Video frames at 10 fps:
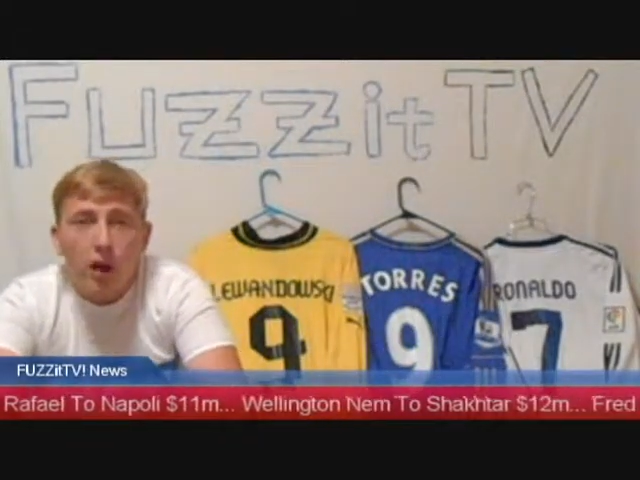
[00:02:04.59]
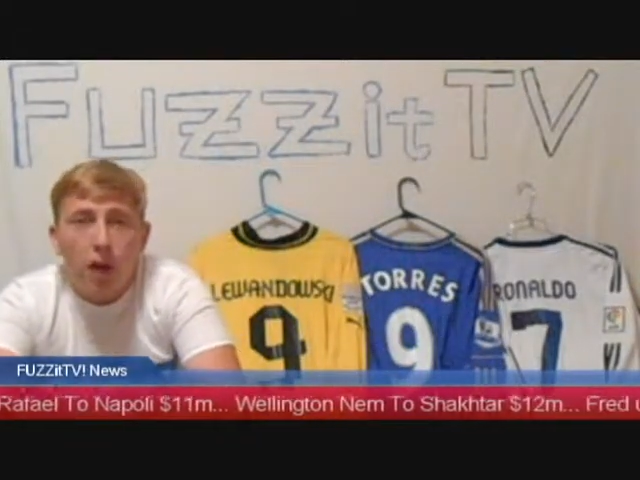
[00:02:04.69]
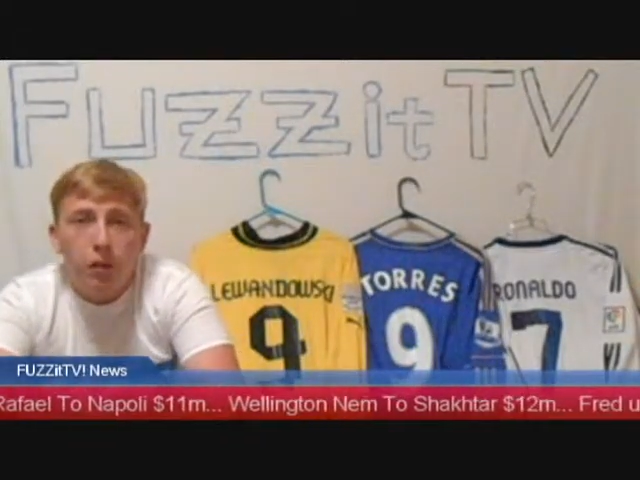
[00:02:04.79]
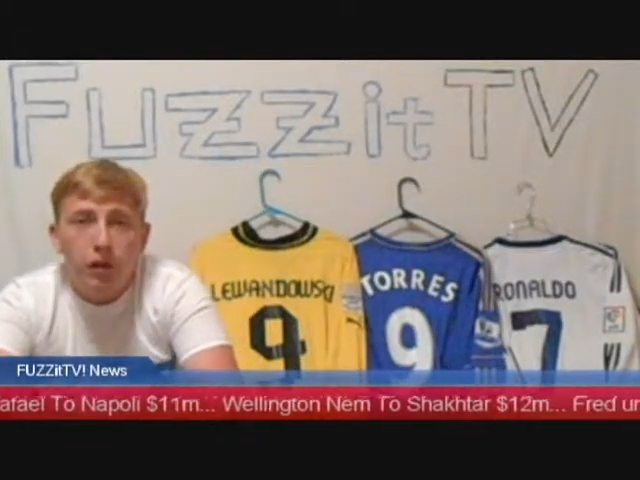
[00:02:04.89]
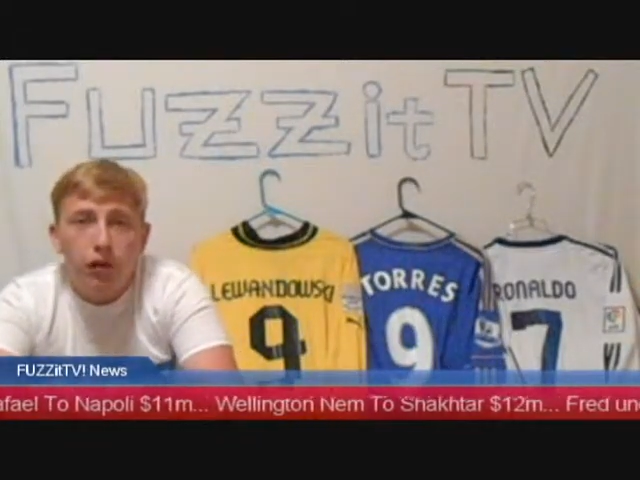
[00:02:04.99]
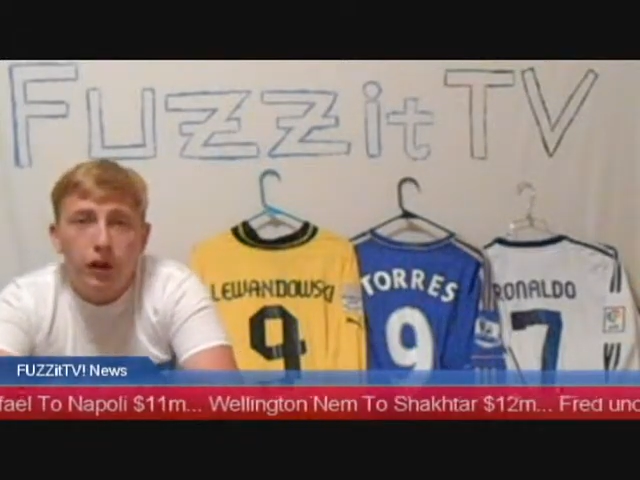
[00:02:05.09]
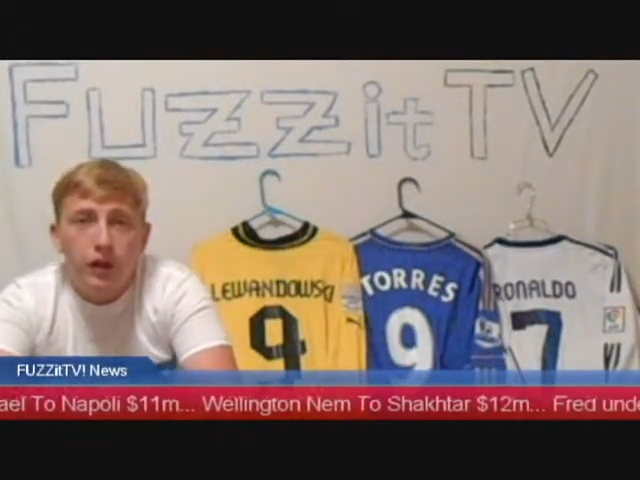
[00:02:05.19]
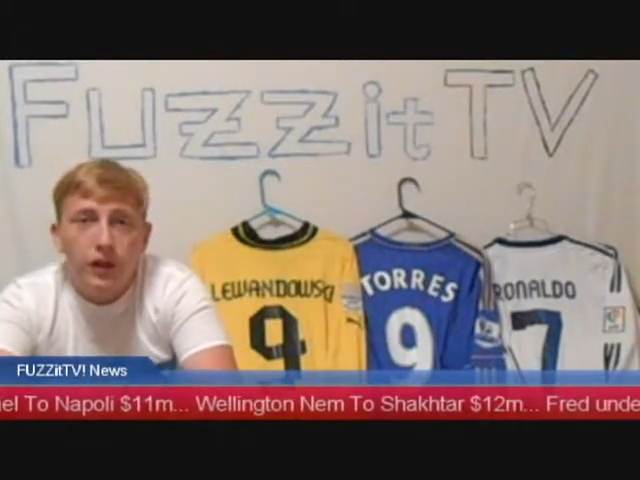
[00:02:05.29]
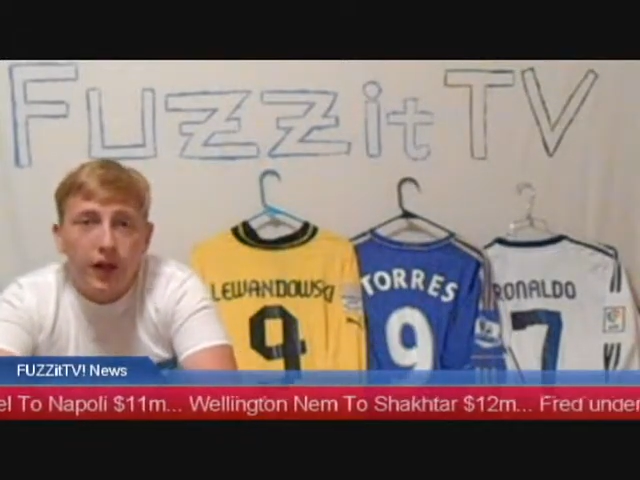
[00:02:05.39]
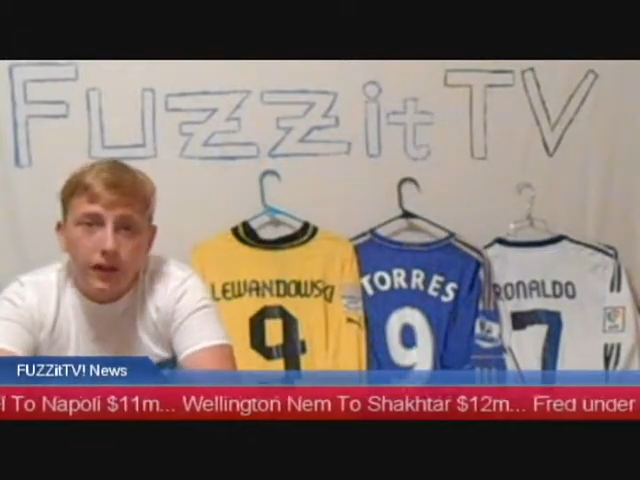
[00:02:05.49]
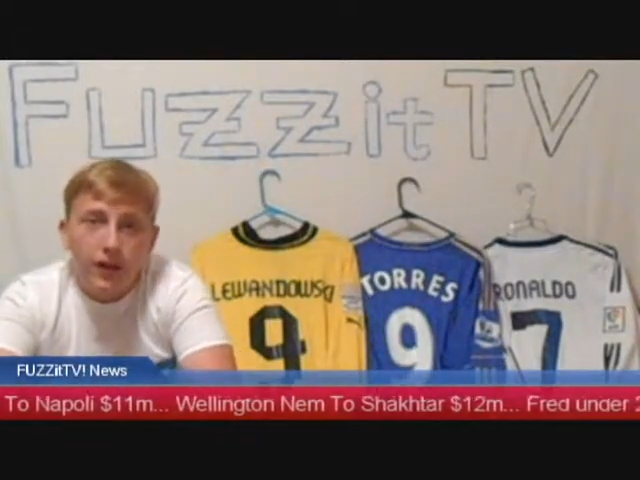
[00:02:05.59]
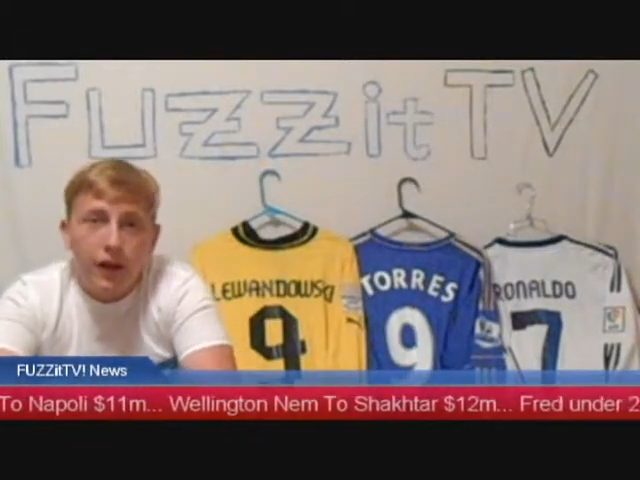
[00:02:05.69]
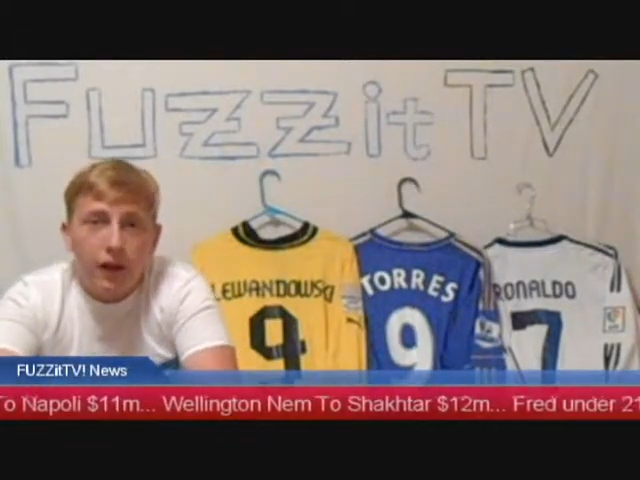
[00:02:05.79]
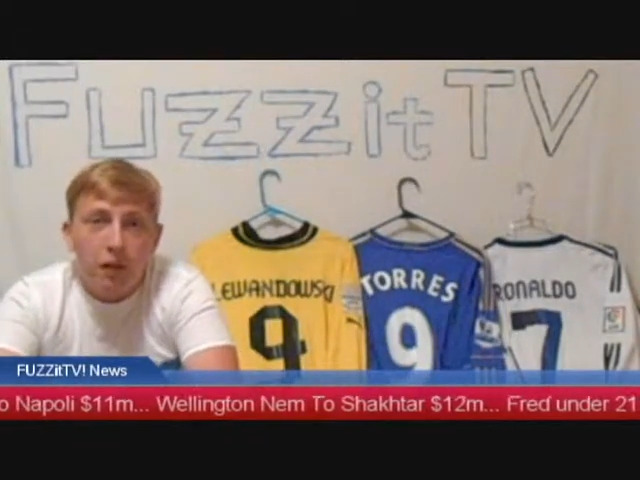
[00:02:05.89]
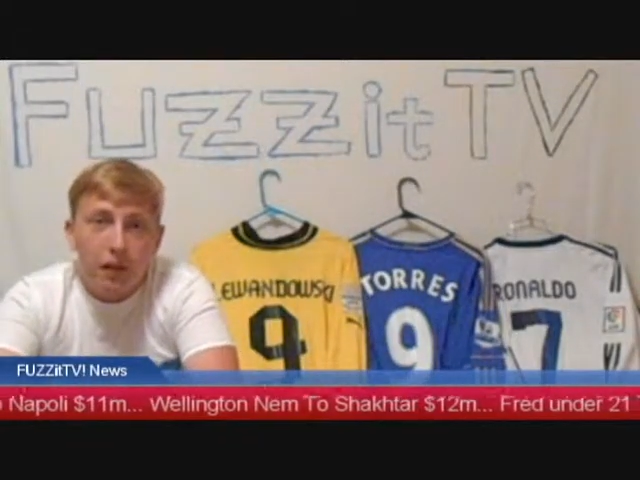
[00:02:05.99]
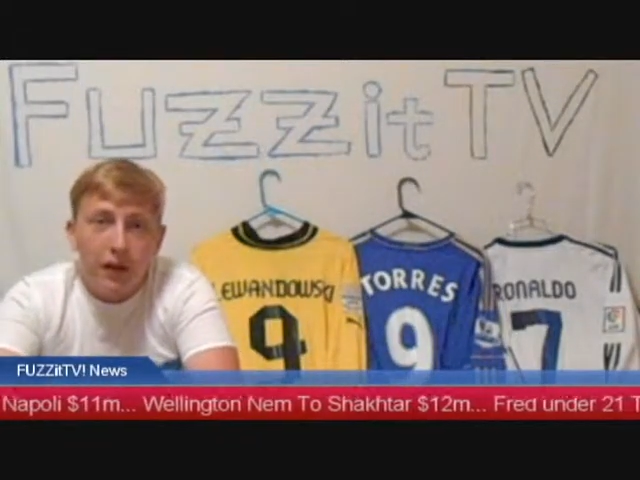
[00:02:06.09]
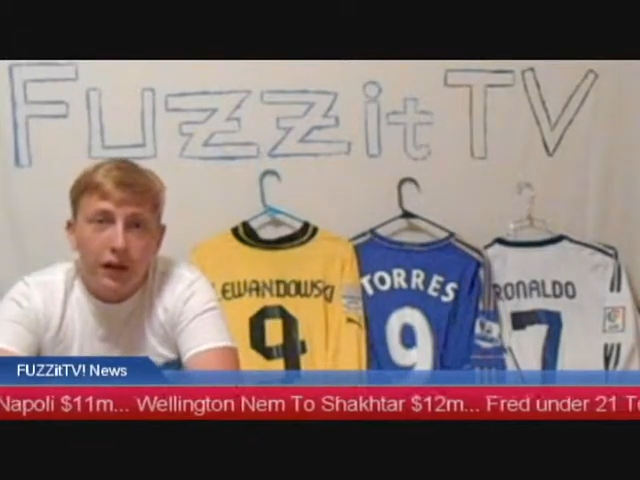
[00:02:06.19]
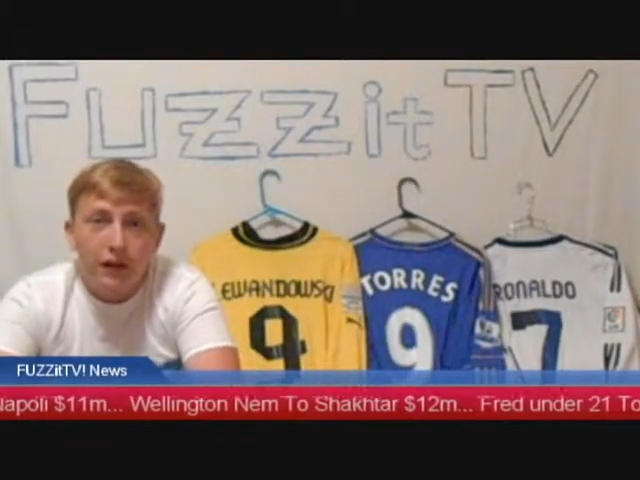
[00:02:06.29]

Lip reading: Real Madrid, you guys gotta admit,